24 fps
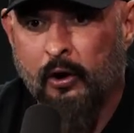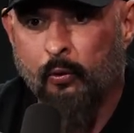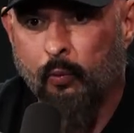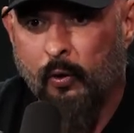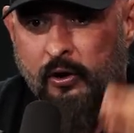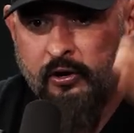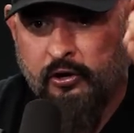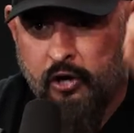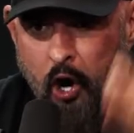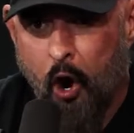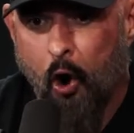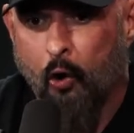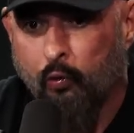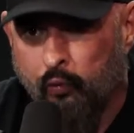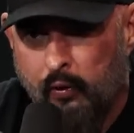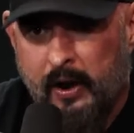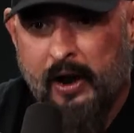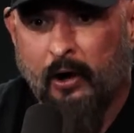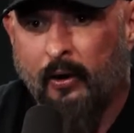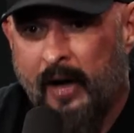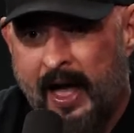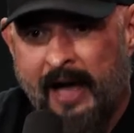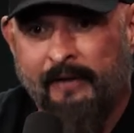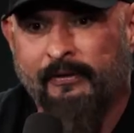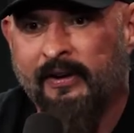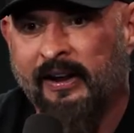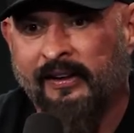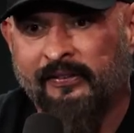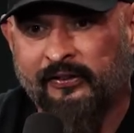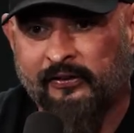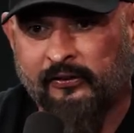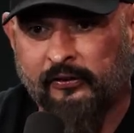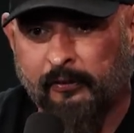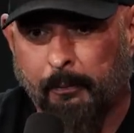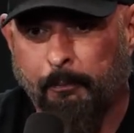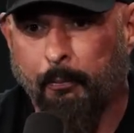with no real
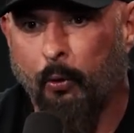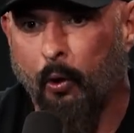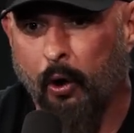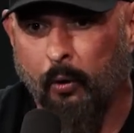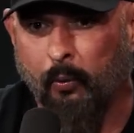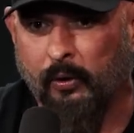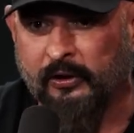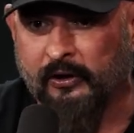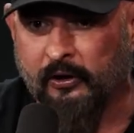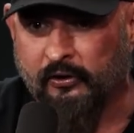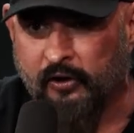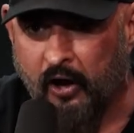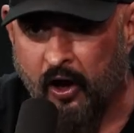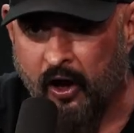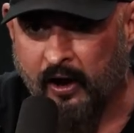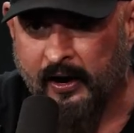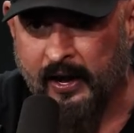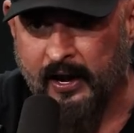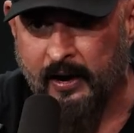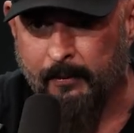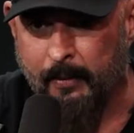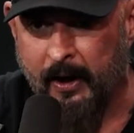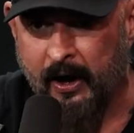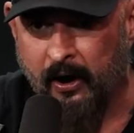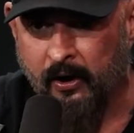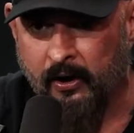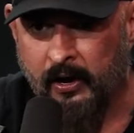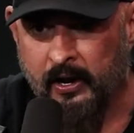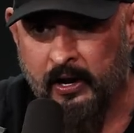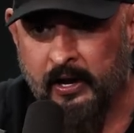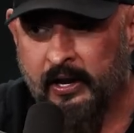evidence to support what they're talking about.